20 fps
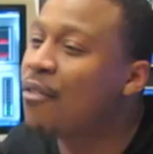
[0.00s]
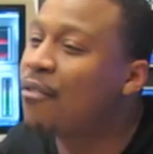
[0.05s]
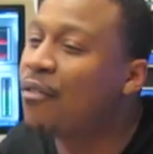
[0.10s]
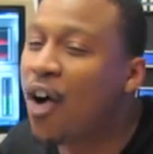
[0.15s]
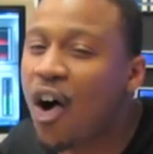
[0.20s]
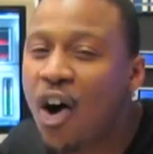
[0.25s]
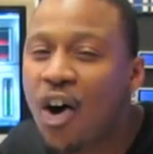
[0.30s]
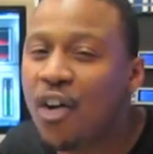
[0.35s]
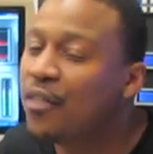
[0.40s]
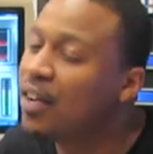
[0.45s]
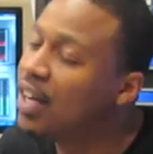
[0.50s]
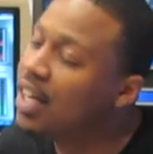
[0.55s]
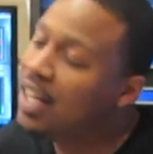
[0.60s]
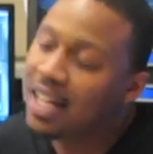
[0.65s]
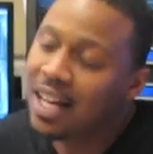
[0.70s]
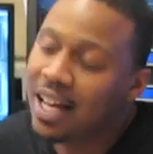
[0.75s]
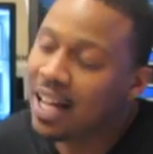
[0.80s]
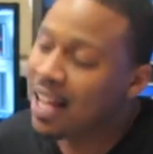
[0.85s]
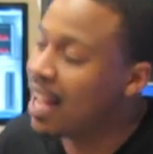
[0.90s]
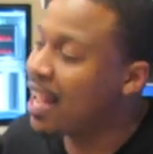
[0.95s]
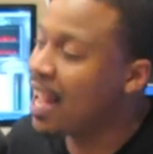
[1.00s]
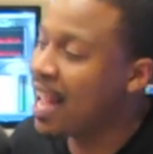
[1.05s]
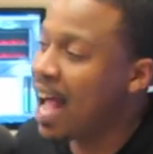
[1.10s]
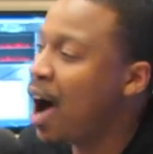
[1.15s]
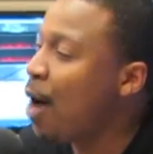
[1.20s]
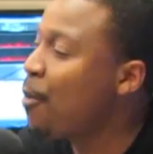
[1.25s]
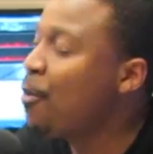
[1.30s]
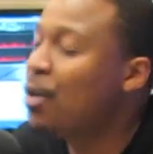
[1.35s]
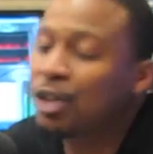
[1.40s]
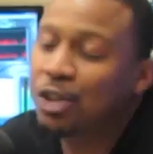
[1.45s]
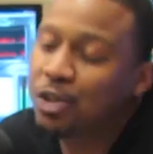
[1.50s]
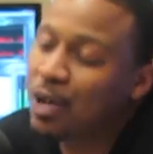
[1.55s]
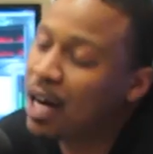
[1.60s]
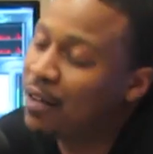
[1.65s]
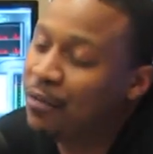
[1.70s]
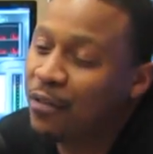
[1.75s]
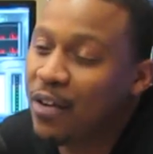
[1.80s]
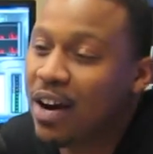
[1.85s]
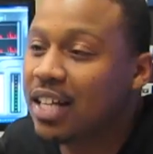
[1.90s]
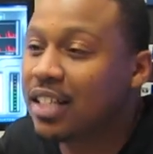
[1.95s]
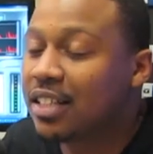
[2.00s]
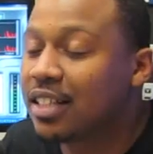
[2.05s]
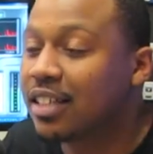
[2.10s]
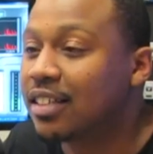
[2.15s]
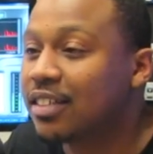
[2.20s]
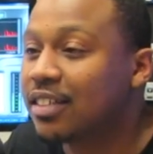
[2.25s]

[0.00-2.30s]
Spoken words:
evolve, I wouldn't trade it for anything.